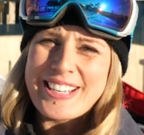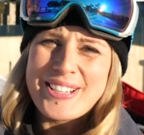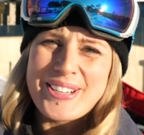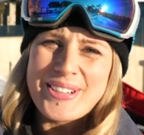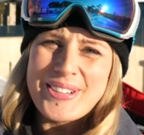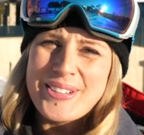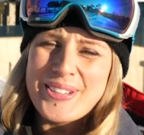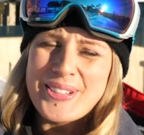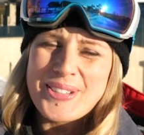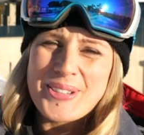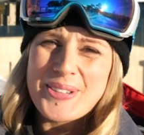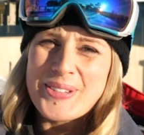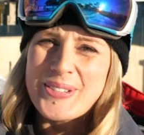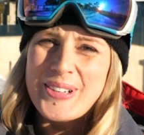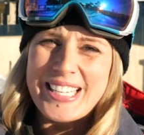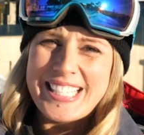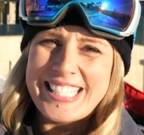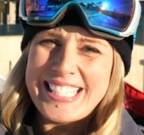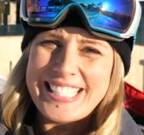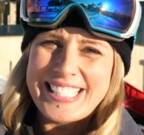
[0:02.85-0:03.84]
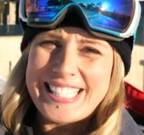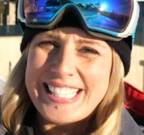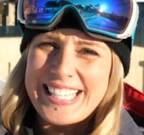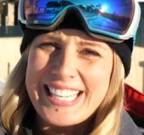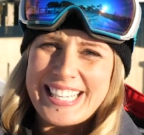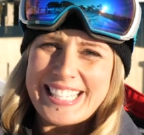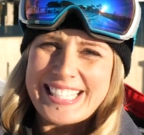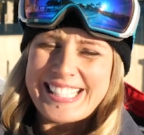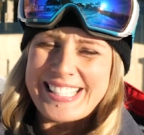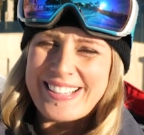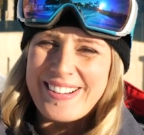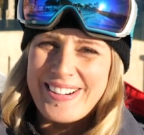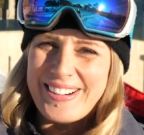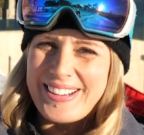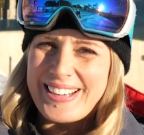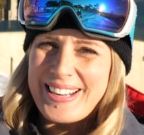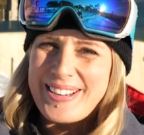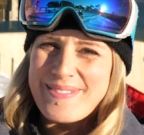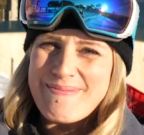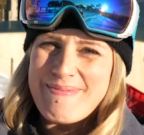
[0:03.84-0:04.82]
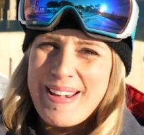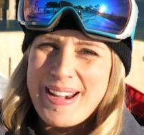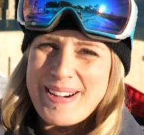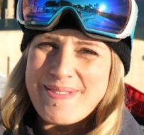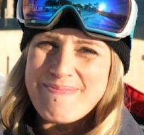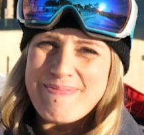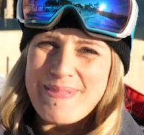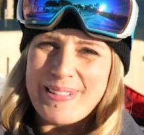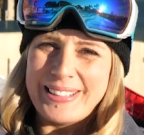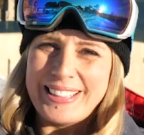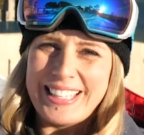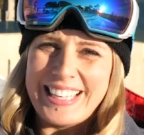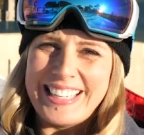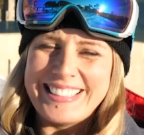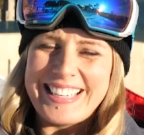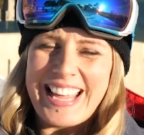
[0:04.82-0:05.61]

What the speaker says: June 26 on Mount Buller.